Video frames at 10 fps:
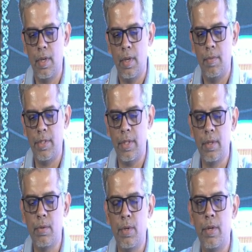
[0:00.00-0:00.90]
which
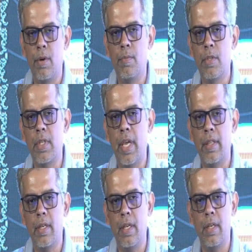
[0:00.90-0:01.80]
included almost like
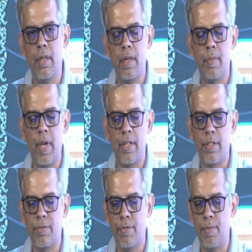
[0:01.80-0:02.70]
1,300
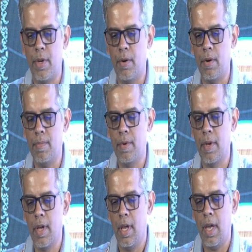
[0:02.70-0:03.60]
patients from Europe,
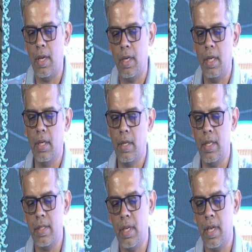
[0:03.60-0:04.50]
an
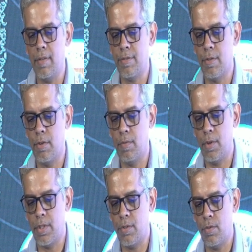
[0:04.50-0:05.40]
increasing ELF score
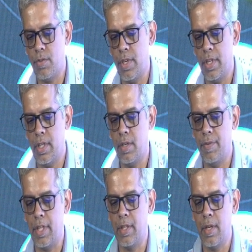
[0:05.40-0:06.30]
was associated
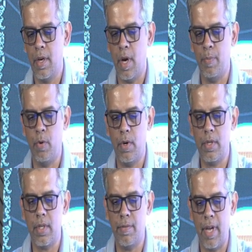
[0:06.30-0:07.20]
with a poorer
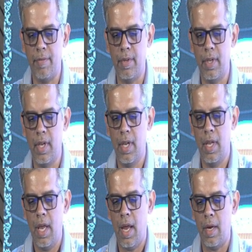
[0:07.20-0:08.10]
survival,
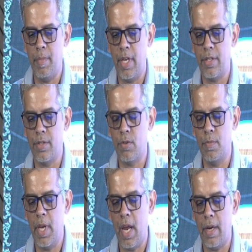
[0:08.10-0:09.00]
and patients could
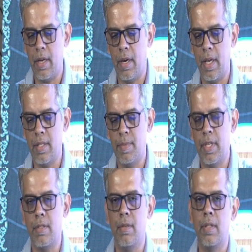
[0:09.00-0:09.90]
be categorized
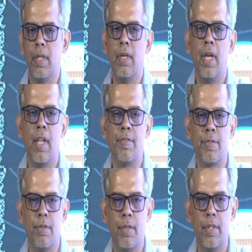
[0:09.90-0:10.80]
based on their ELF
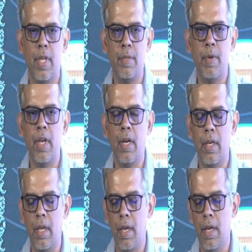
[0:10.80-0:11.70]
score, thus
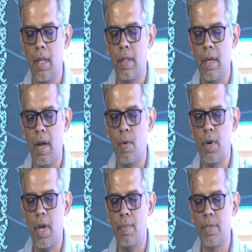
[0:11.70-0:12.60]
predicting their
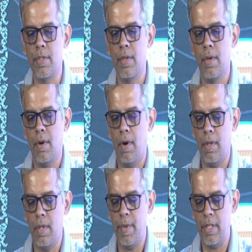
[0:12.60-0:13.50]
outcomes
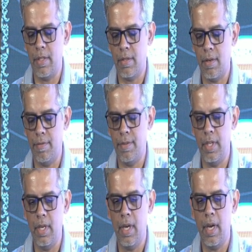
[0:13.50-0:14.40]
on the basis of
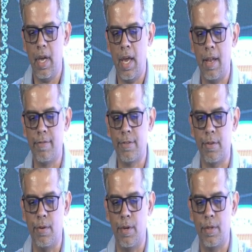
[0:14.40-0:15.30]
the ELF score.